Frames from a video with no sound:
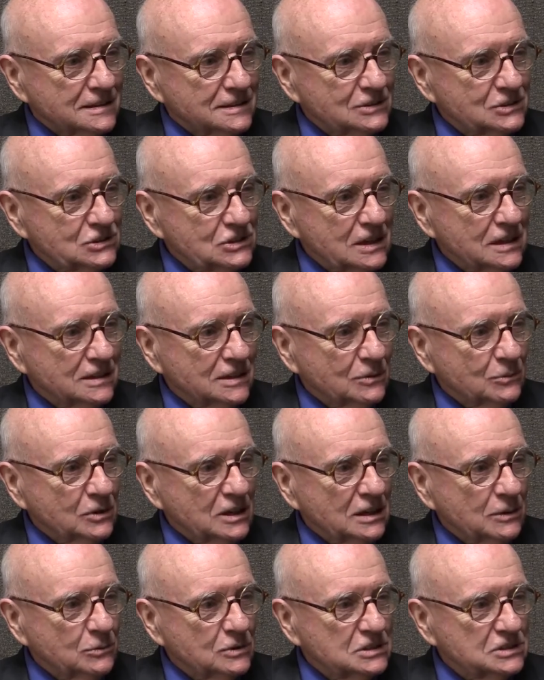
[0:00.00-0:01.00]
center
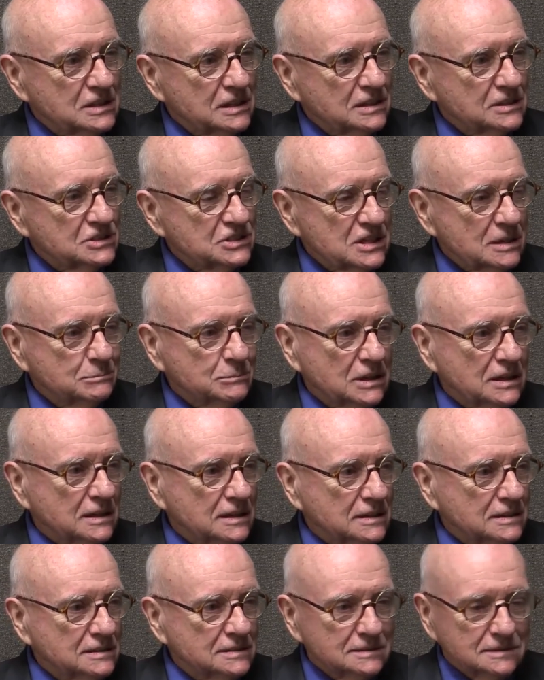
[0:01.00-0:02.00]
when it was there,
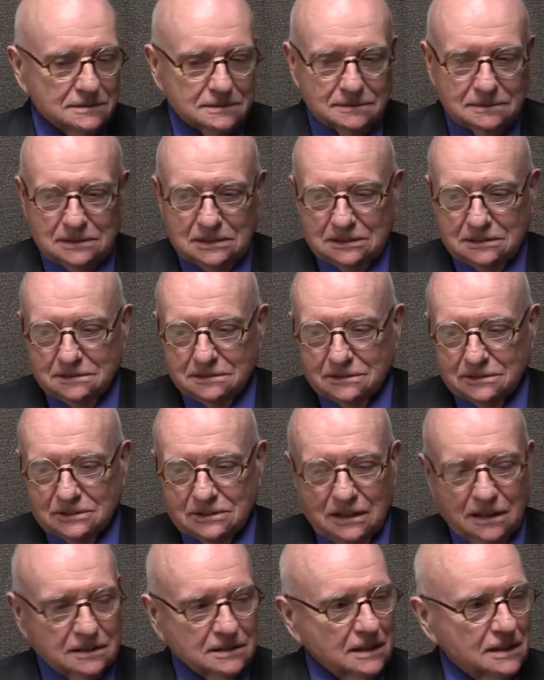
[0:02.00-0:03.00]
it looked
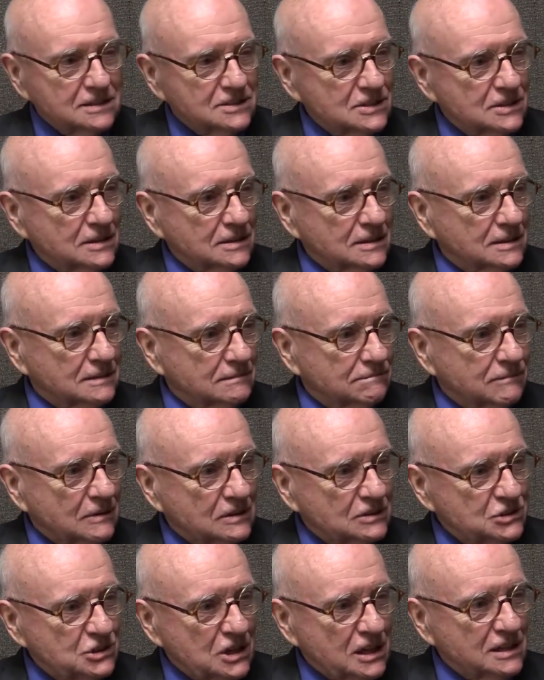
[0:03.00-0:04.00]
like they took
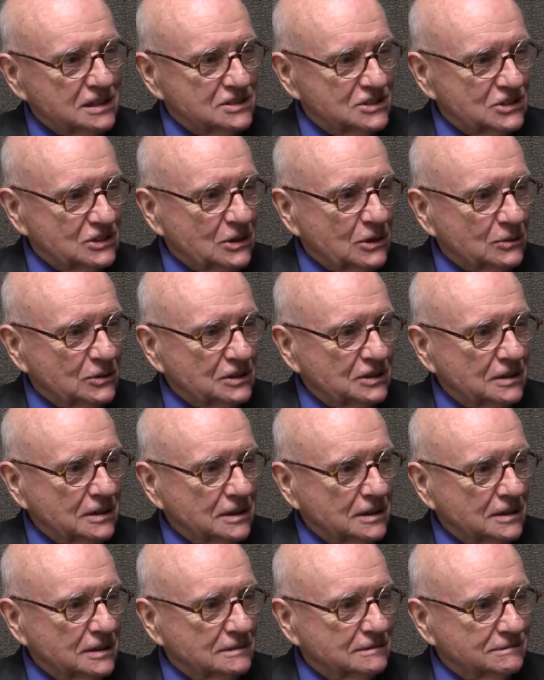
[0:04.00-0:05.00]
a chainsaw and
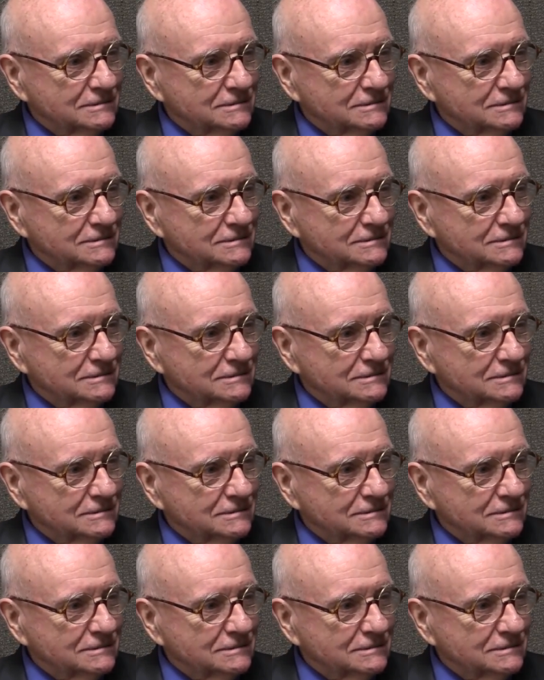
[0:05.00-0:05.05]
cut